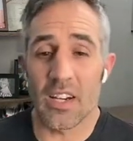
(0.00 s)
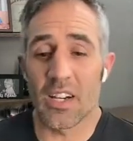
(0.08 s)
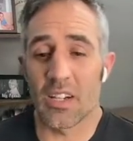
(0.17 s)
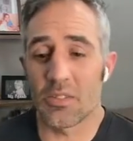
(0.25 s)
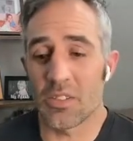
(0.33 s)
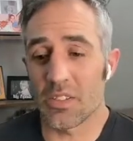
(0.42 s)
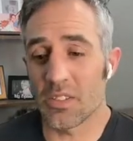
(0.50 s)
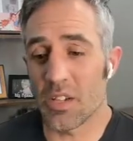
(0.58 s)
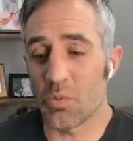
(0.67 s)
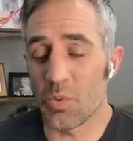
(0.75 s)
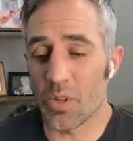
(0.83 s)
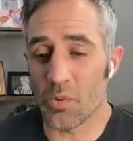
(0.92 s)
Uh,
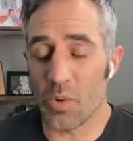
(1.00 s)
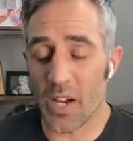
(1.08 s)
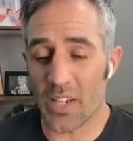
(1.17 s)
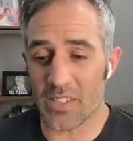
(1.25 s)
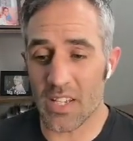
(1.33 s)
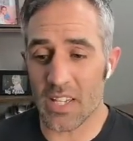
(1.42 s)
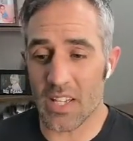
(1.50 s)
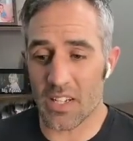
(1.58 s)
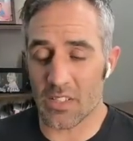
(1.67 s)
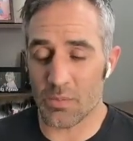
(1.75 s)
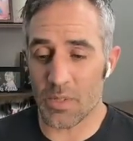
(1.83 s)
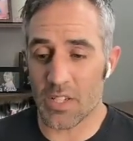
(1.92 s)
and why I say
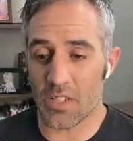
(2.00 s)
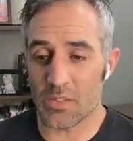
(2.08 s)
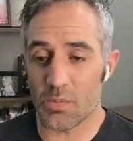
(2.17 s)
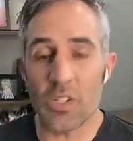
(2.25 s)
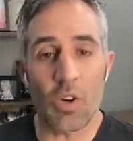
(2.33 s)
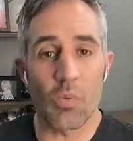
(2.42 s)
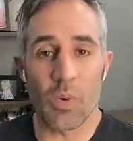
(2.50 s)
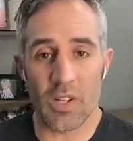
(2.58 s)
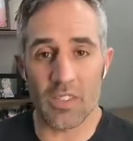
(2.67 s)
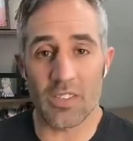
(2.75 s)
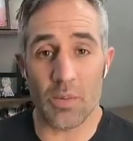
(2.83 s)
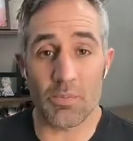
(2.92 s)
that is because we don't
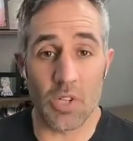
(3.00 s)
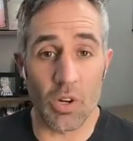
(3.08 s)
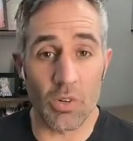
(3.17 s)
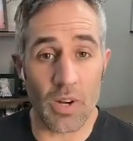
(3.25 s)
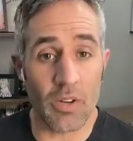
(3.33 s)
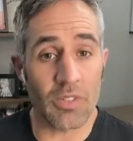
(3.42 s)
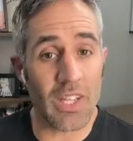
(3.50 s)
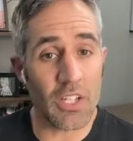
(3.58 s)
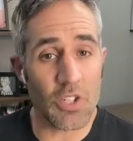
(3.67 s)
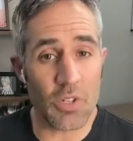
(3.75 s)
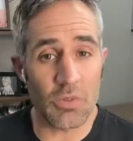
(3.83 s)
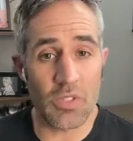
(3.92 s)
want to tiptoe around
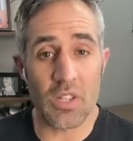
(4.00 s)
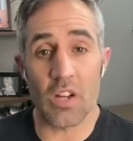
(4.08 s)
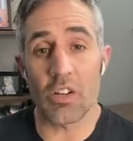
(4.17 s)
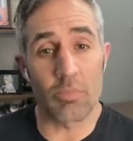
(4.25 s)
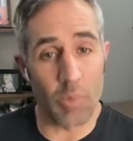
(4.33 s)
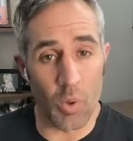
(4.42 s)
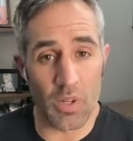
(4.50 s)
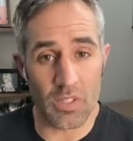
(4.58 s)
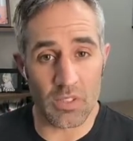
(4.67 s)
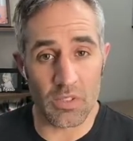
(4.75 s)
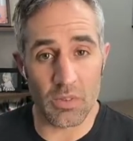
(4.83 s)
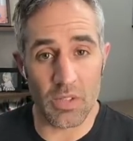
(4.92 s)
issues that are
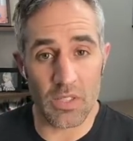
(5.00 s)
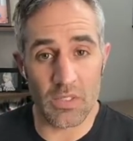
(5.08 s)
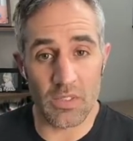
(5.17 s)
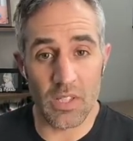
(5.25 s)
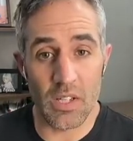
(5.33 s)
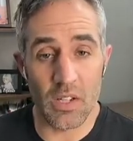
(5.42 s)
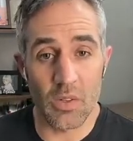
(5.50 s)
important to us,